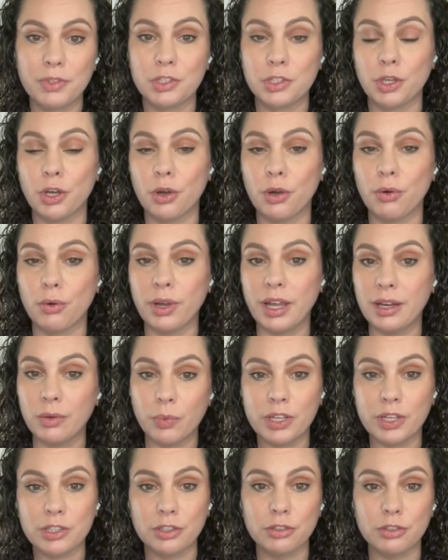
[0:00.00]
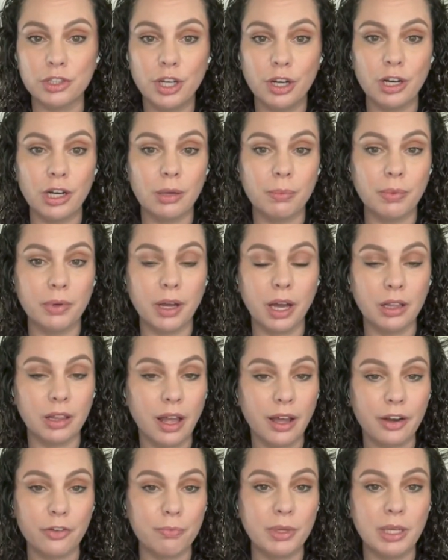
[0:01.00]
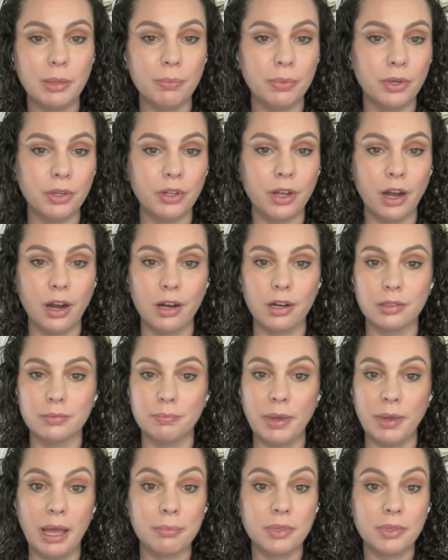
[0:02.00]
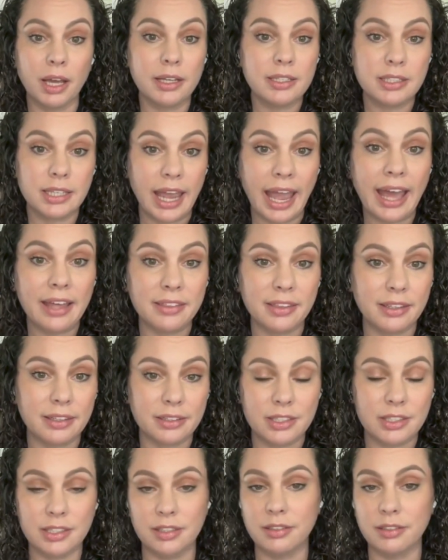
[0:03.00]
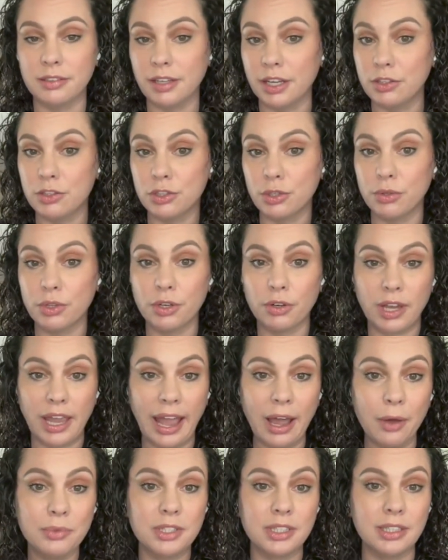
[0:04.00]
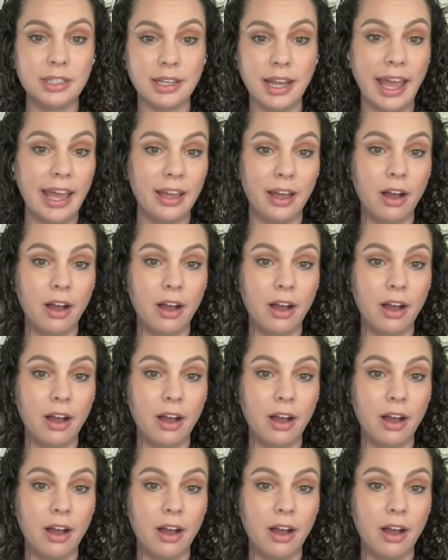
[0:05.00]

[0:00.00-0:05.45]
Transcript: So in Western Europe, a lot of people are baptized Catholics still, and so they're counted